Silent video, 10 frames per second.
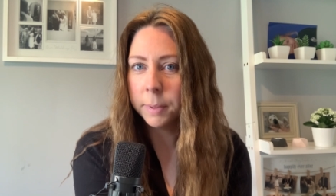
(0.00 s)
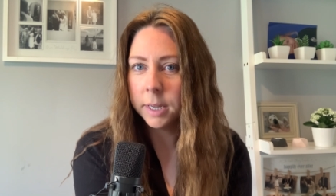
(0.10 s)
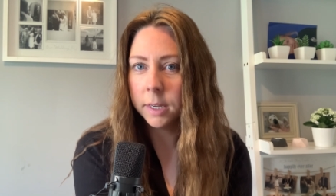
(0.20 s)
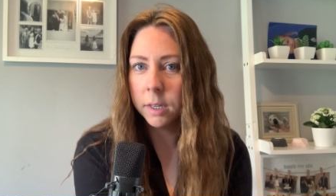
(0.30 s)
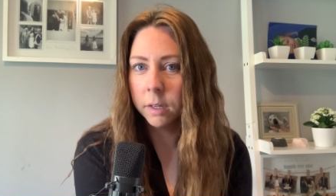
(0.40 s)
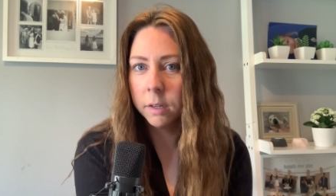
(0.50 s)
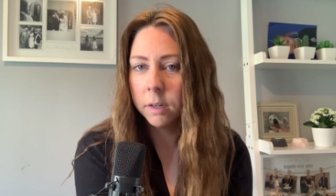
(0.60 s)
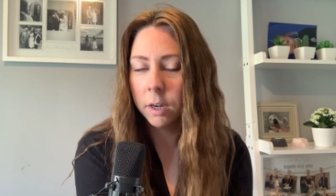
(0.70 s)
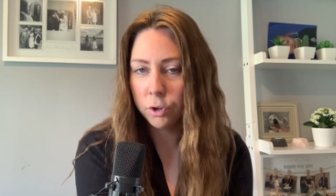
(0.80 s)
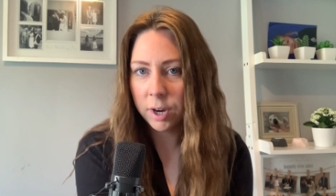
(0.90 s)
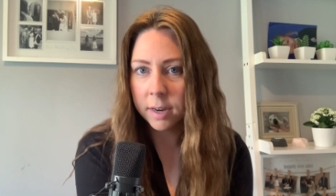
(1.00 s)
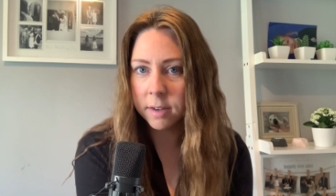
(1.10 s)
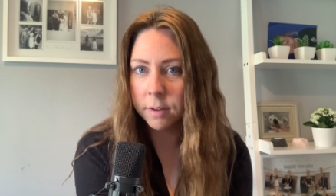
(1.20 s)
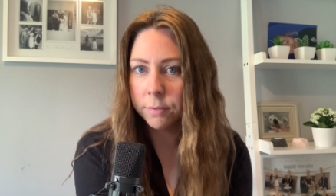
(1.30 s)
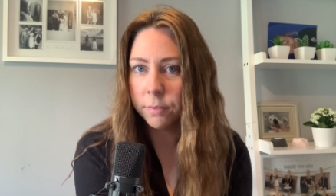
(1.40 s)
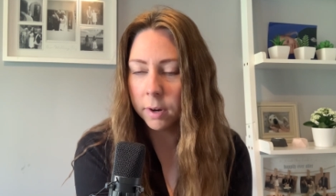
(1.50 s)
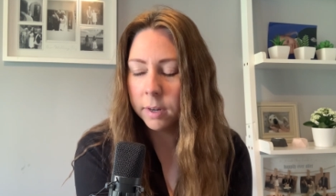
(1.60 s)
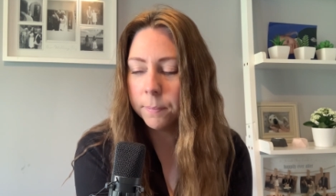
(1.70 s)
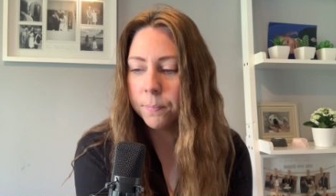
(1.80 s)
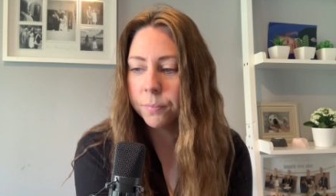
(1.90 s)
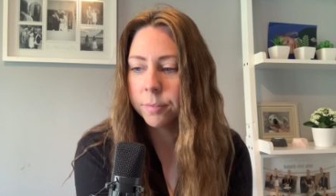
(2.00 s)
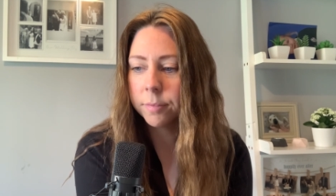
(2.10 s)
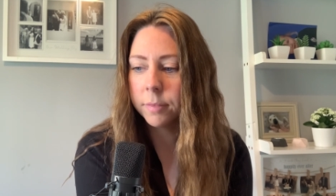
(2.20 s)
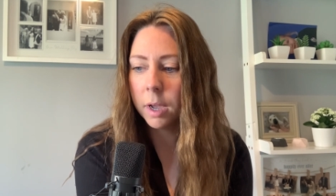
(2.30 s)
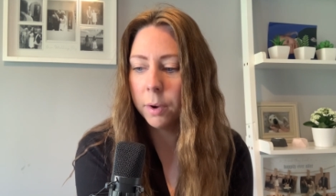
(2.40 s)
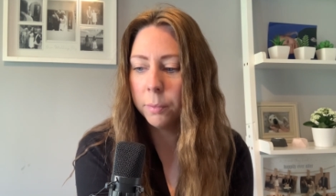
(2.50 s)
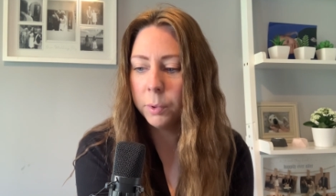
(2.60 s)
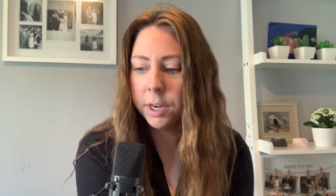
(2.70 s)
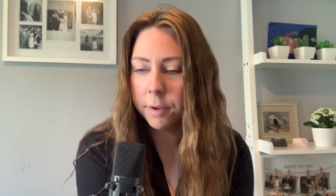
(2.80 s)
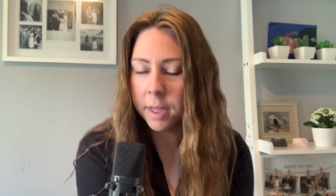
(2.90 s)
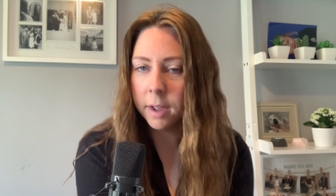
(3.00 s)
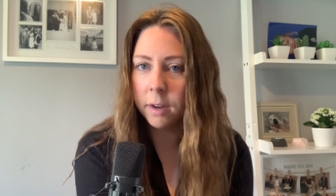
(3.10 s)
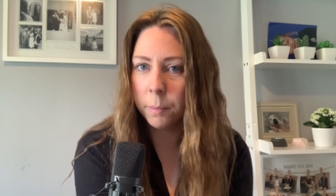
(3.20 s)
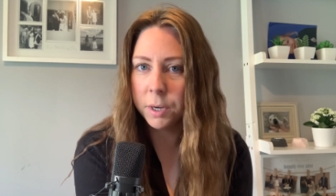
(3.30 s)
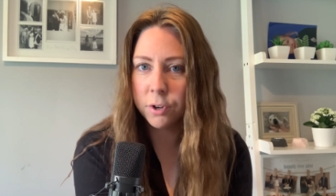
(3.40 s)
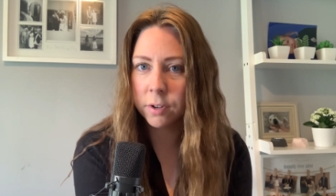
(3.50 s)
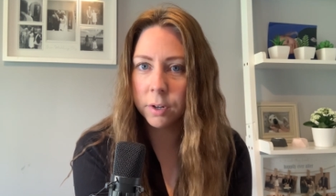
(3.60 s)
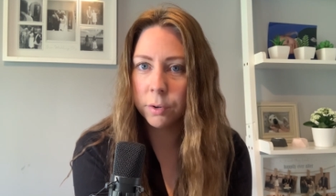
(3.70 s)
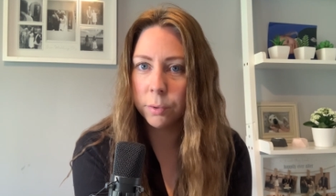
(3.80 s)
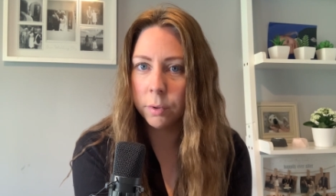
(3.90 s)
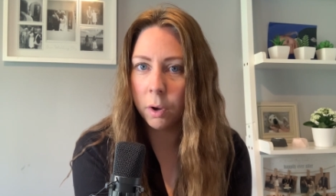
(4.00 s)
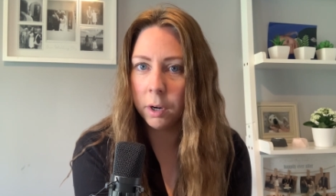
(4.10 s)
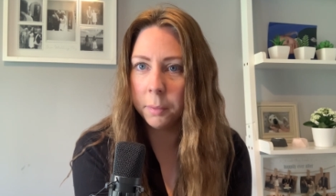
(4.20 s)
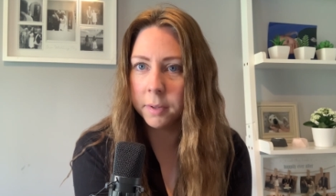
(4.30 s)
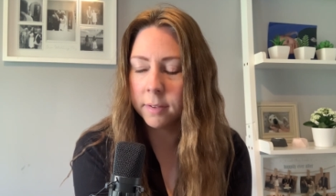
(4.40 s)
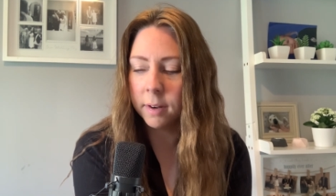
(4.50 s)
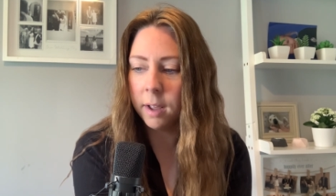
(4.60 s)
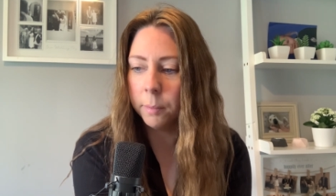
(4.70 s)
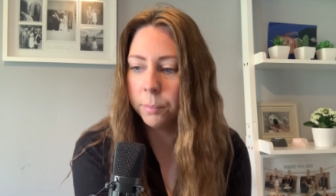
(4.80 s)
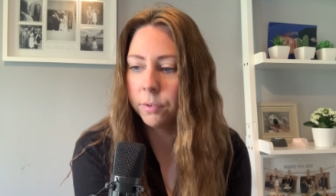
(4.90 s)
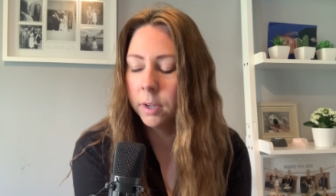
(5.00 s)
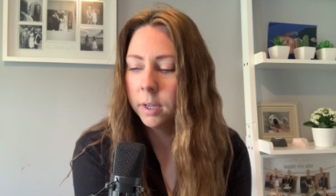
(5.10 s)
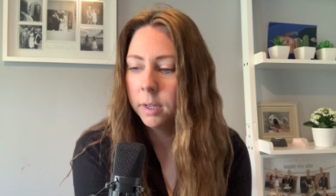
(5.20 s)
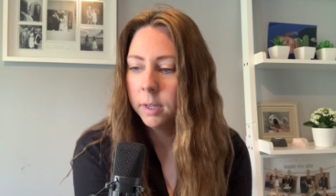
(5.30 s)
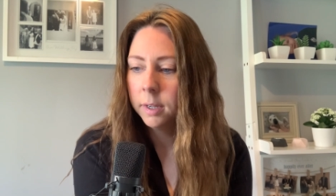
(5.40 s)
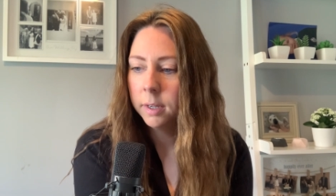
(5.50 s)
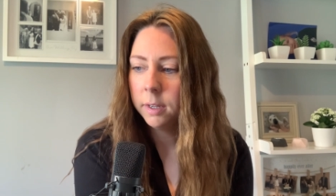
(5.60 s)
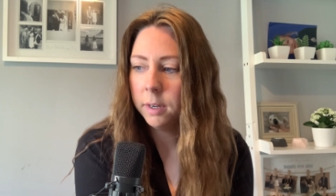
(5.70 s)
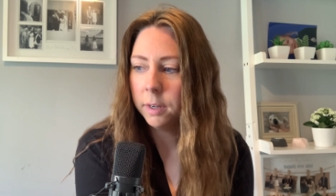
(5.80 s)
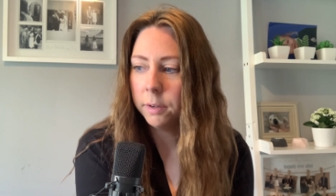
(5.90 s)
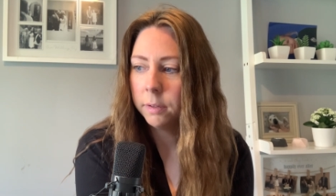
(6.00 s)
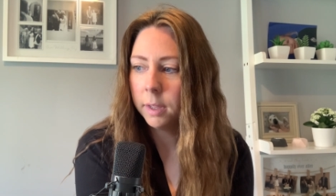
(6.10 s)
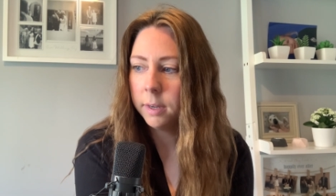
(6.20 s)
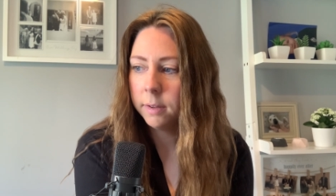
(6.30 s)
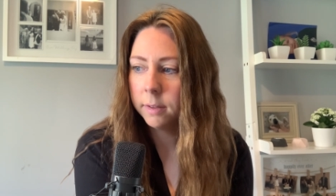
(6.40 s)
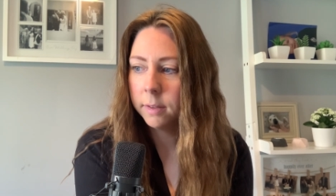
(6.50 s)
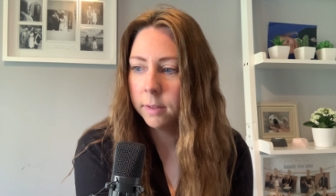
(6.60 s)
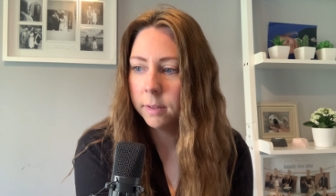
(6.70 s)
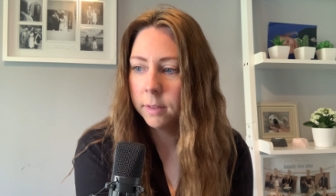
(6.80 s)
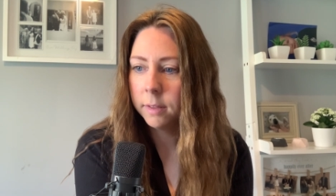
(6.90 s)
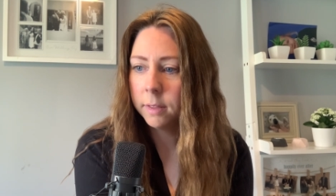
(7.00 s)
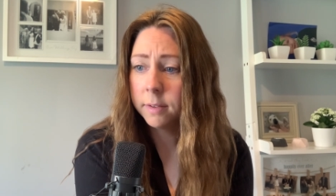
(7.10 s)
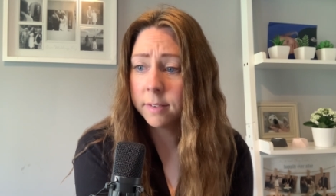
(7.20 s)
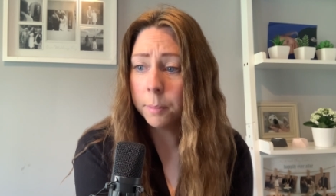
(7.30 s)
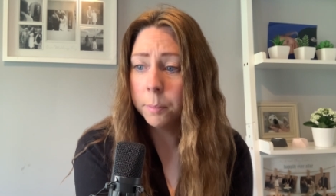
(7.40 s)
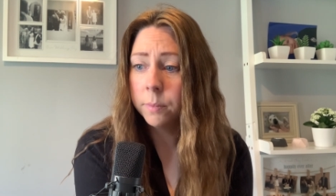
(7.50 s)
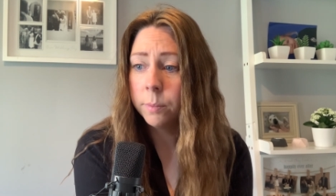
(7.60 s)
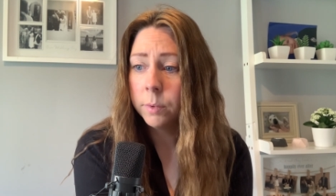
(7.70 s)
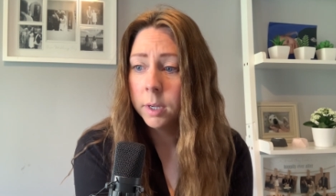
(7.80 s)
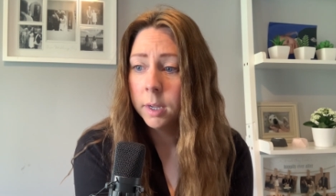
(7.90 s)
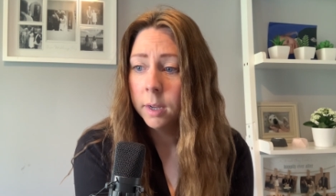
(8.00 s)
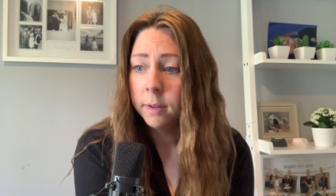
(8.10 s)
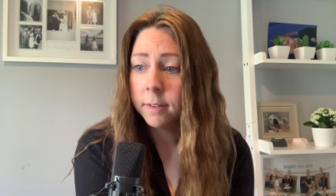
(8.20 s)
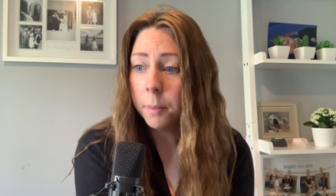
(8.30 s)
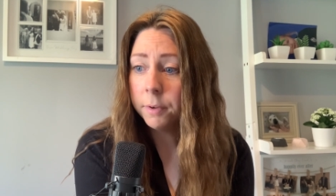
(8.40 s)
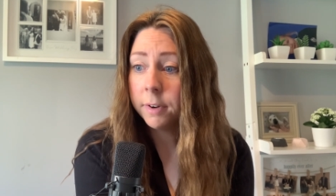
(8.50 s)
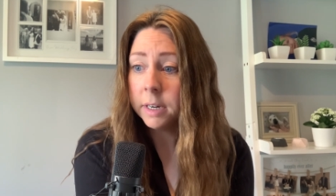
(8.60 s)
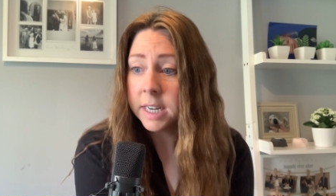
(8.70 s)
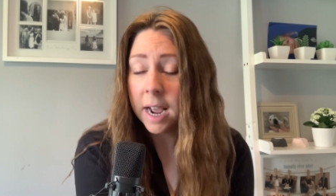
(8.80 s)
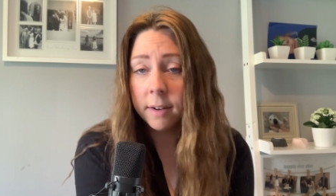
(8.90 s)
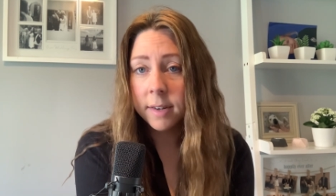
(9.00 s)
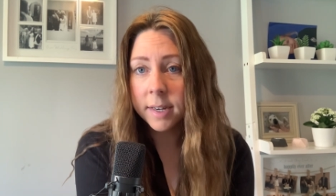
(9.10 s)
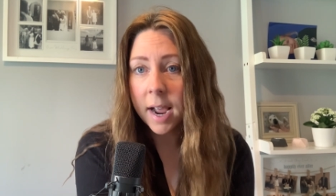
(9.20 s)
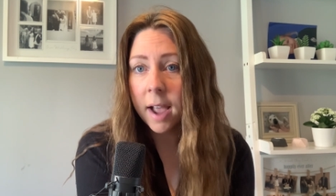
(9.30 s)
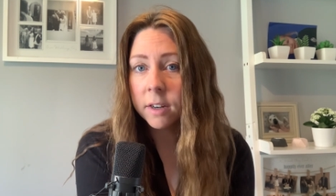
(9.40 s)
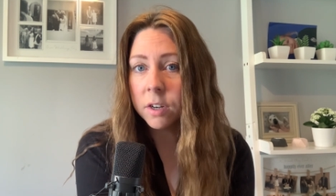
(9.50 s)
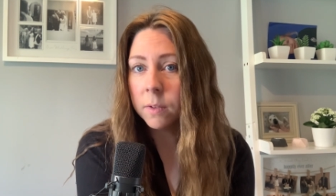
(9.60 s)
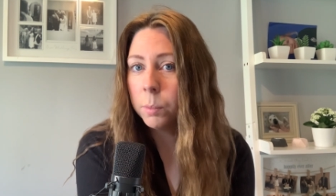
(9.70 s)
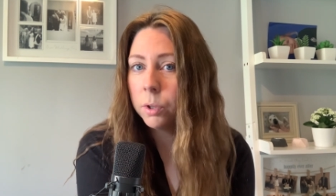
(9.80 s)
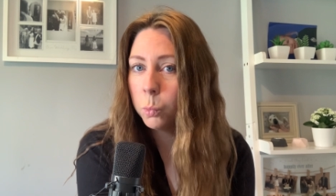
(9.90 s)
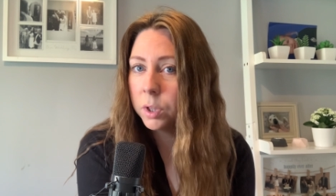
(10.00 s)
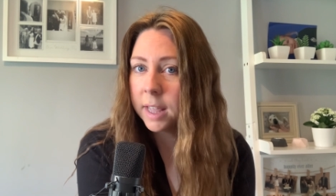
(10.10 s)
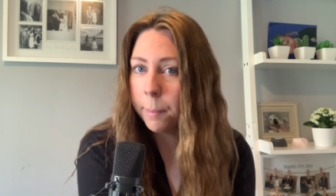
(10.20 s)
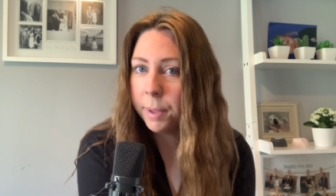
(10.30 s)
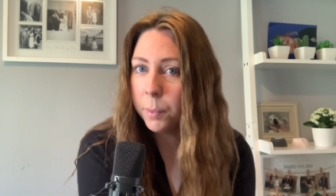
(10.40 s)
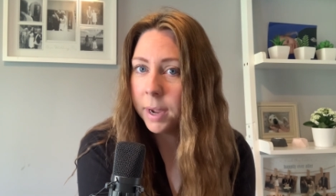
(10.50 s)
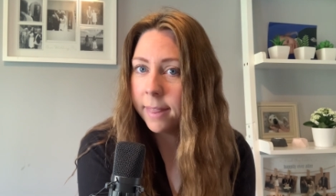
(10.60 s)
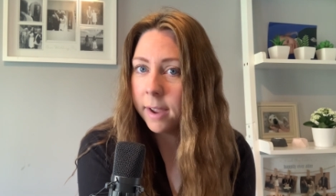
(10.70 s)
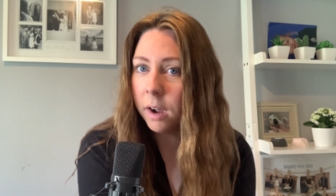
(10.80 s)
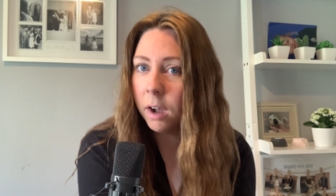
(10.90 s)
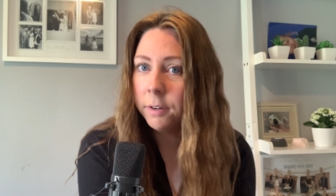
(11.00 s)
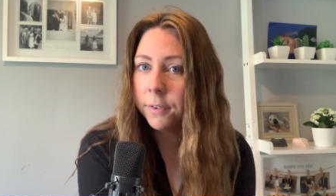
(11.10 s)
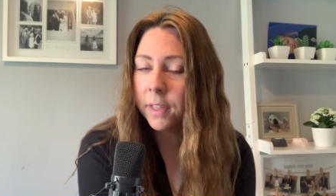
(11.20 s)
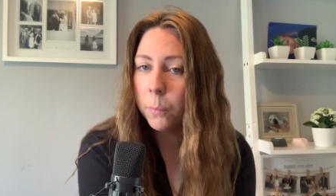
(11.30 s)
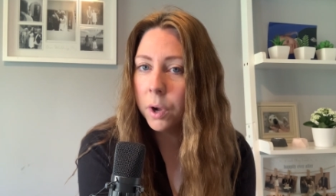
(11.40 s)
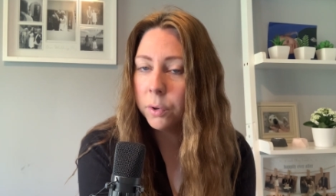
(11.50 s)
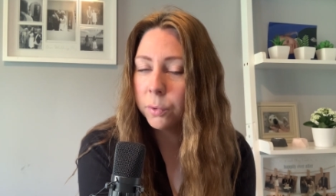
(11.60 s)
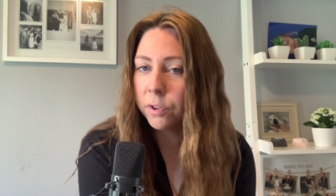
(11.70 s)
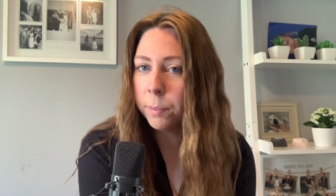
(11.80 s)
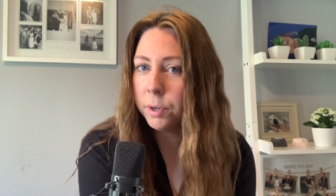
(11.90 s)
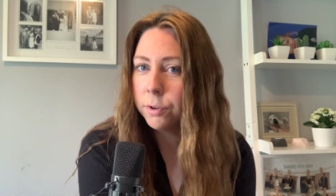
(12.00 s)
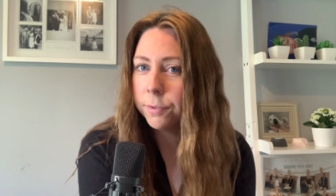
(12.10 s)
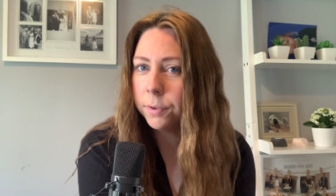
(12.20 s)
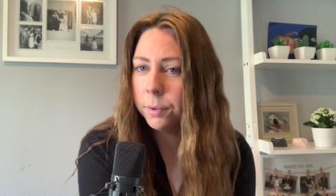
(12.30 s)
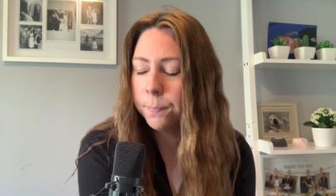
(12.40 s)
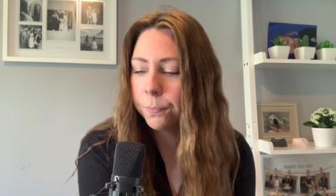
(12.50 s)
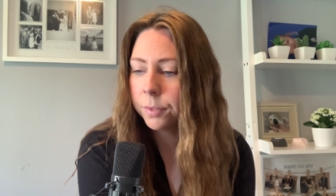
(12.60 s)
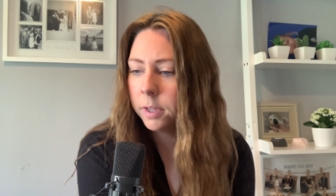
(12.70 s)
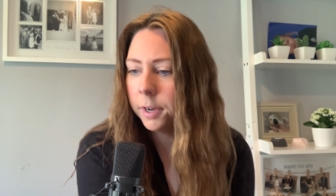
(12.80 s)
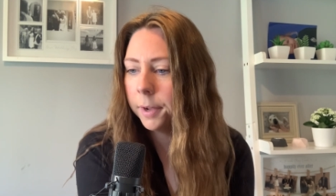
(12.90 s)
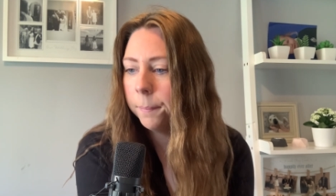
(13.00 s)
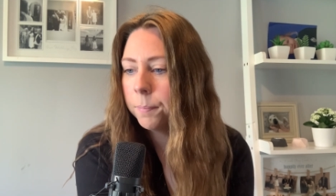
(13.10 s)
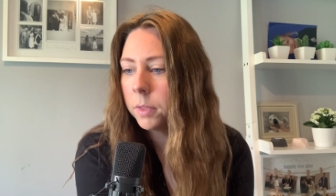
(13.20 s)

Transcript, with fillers: being attractive, right? Uh, we know that. I mean, just look at all the Hollywood celebs. You know, they some some are very talented actors, but would they be where they are if they weren't also beautiful? You know.